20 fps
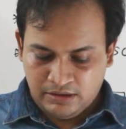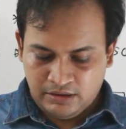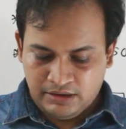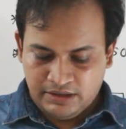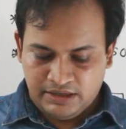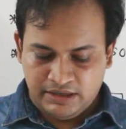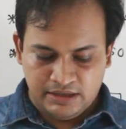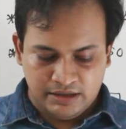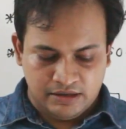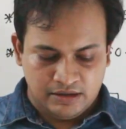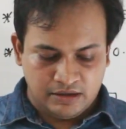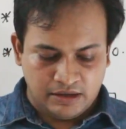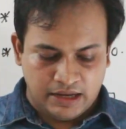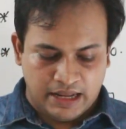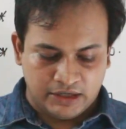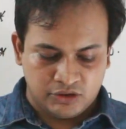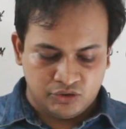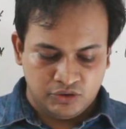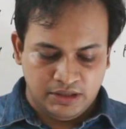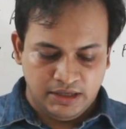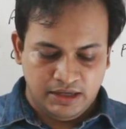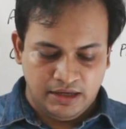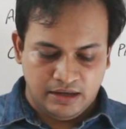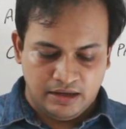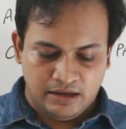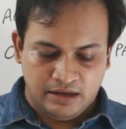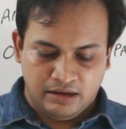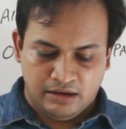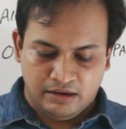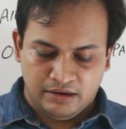Here actually
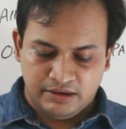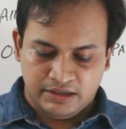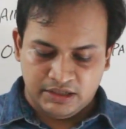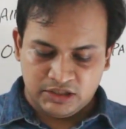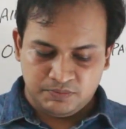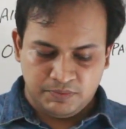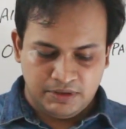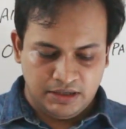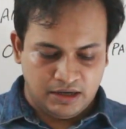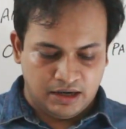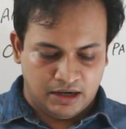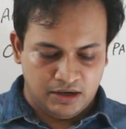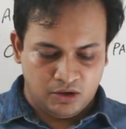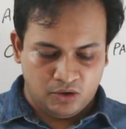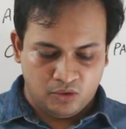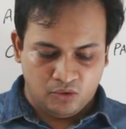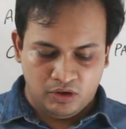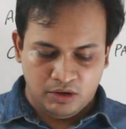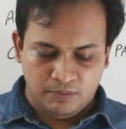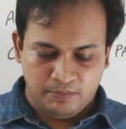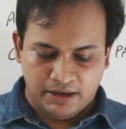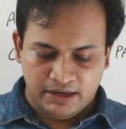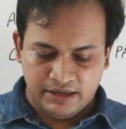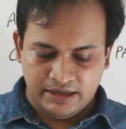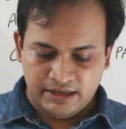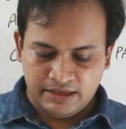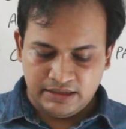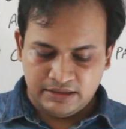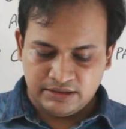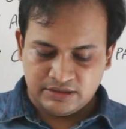it has been controlled by
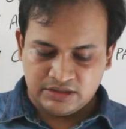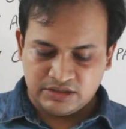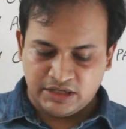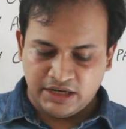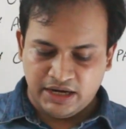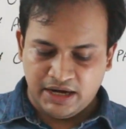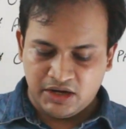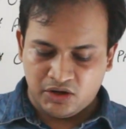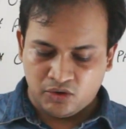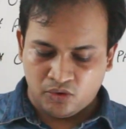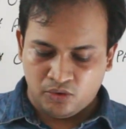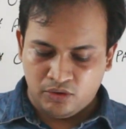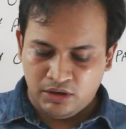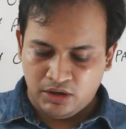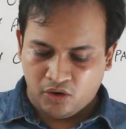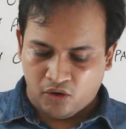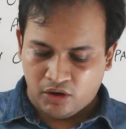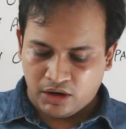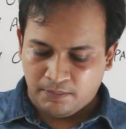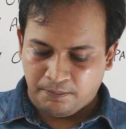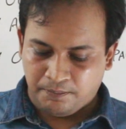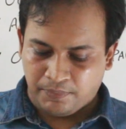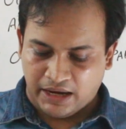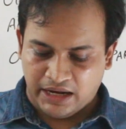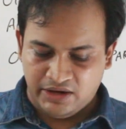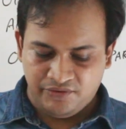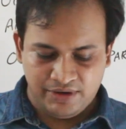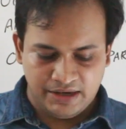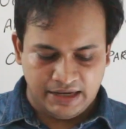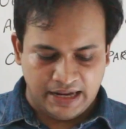a state owned or a
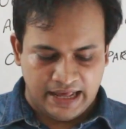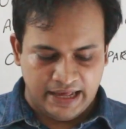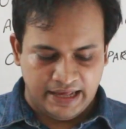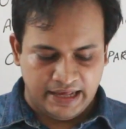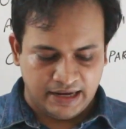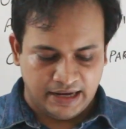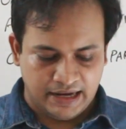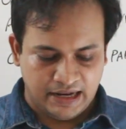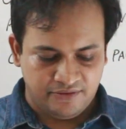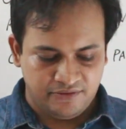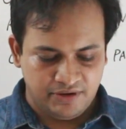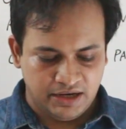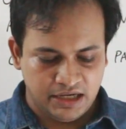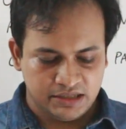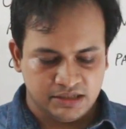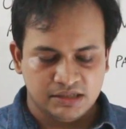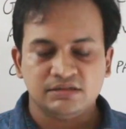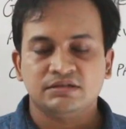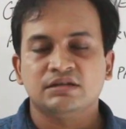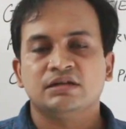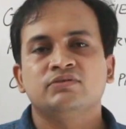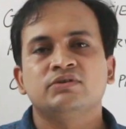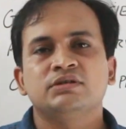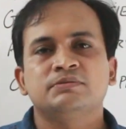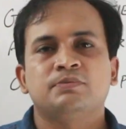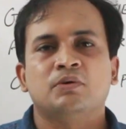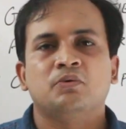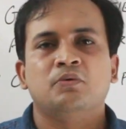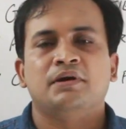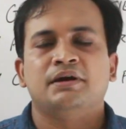private air navigation service
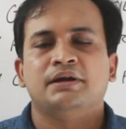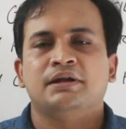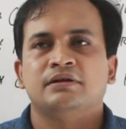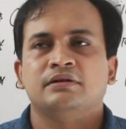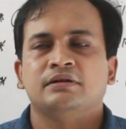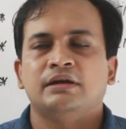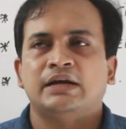provider.